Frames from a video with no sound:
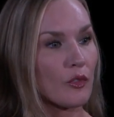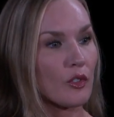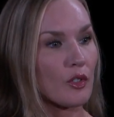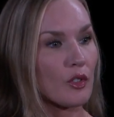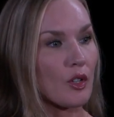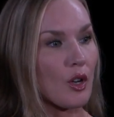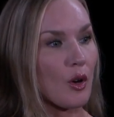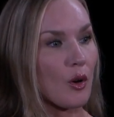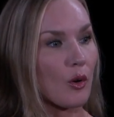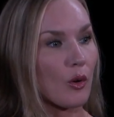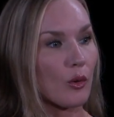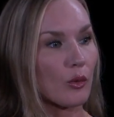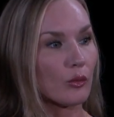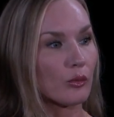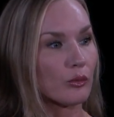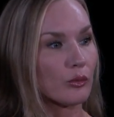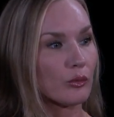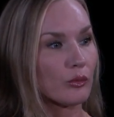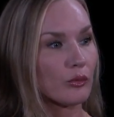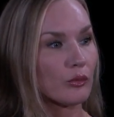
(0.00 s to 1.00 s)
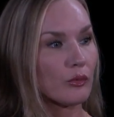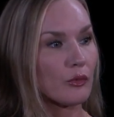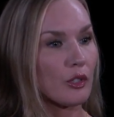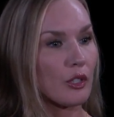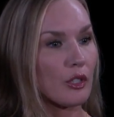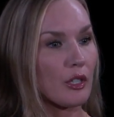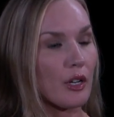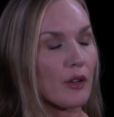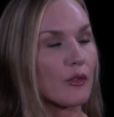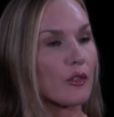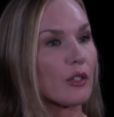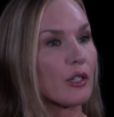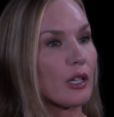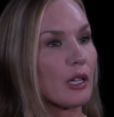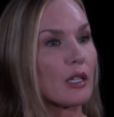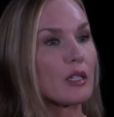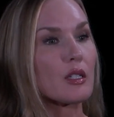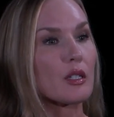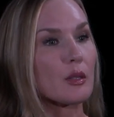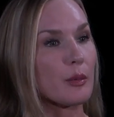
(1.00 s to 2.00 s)
So there definitely
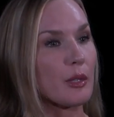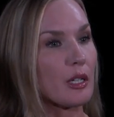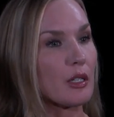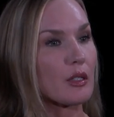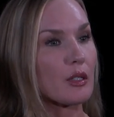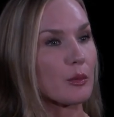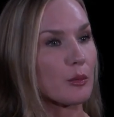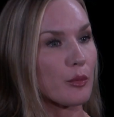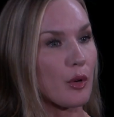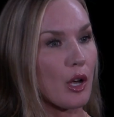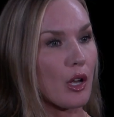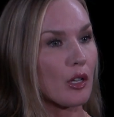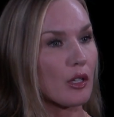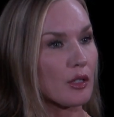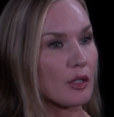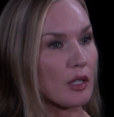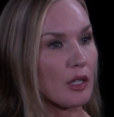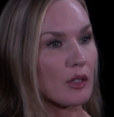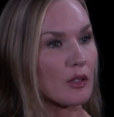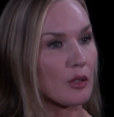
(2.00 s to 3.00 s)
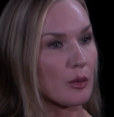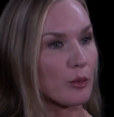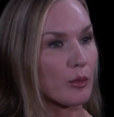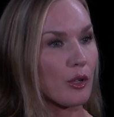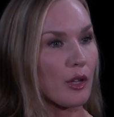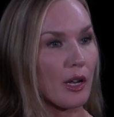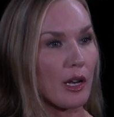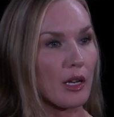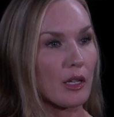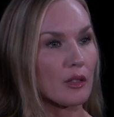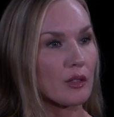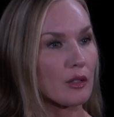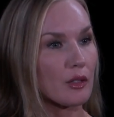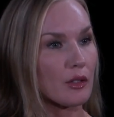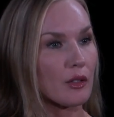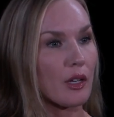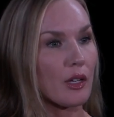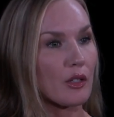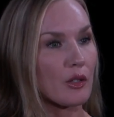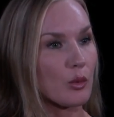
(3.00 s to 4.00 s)
needs to be some policies in place,
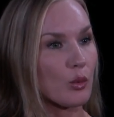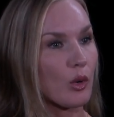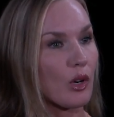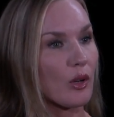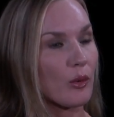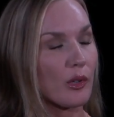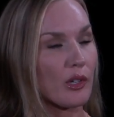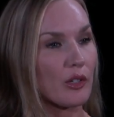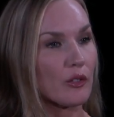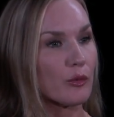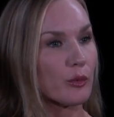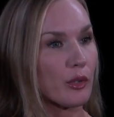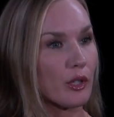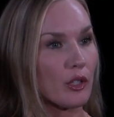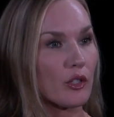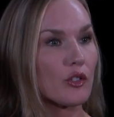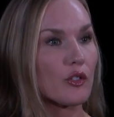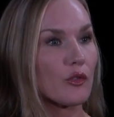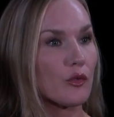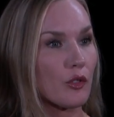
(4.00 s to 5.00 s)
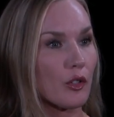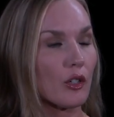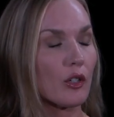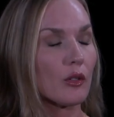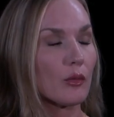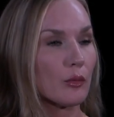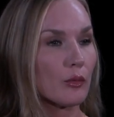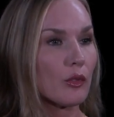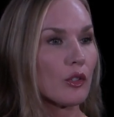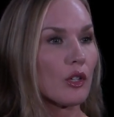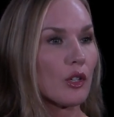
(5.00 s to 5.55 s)
and that's why we have pushed for